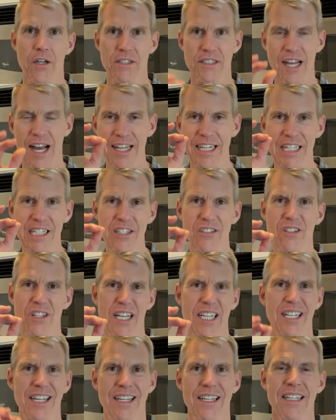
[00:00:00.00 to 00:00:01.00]
tiny little,
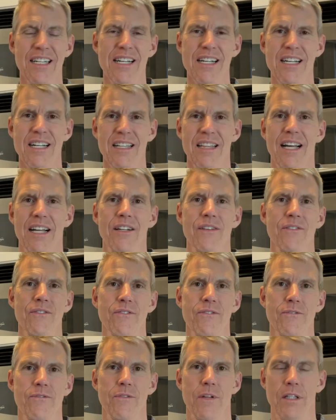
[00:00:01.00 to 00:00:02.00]
like
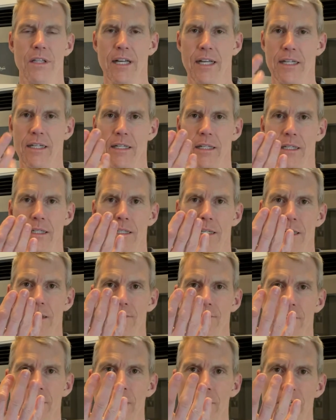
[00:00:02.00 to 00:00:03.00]
a
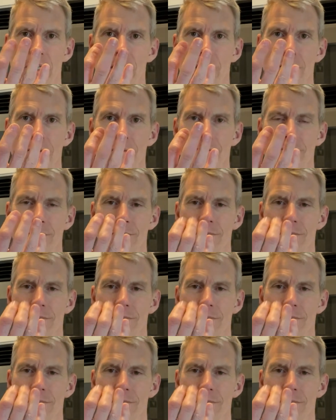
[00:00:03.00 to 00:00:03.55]
fingernail